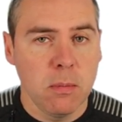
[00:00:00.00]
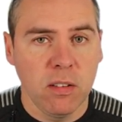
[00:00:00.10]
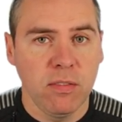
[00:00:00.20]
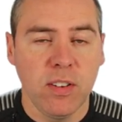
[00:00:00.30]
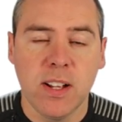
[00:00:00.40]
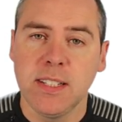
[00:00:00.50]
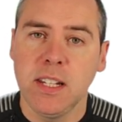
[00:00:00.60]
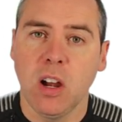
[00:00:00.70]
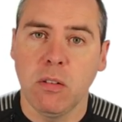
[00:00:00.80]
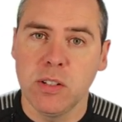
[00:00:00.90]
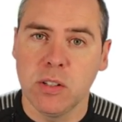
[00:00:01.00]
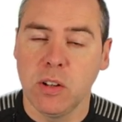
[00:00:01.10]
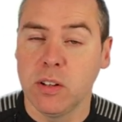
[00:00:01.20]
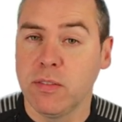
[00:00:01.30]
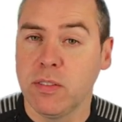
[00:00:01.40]
but 30 are
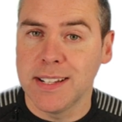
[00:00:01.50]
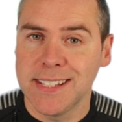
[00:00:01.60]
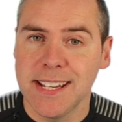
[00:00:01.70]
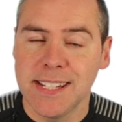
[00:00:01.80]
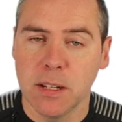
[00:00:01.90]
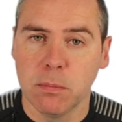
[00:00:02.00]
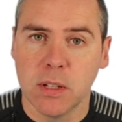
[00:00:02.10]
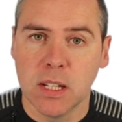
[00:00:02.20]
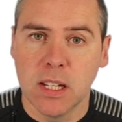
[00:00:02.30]
reserved system.